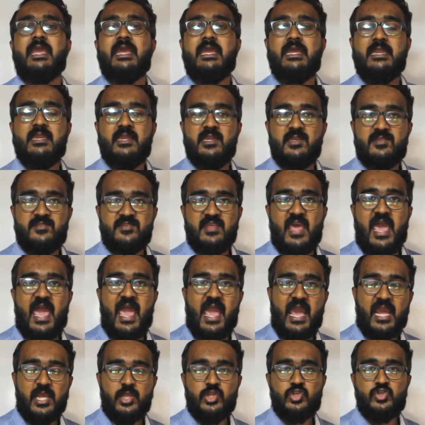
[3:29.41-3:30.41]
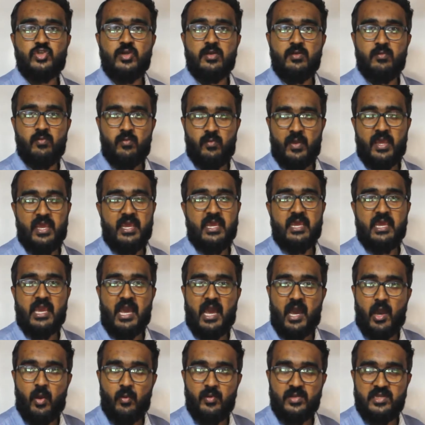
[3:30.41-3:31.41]
in its actual way,
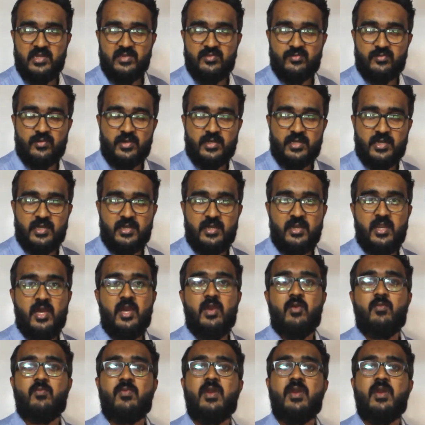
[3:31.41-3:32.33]
how it is written,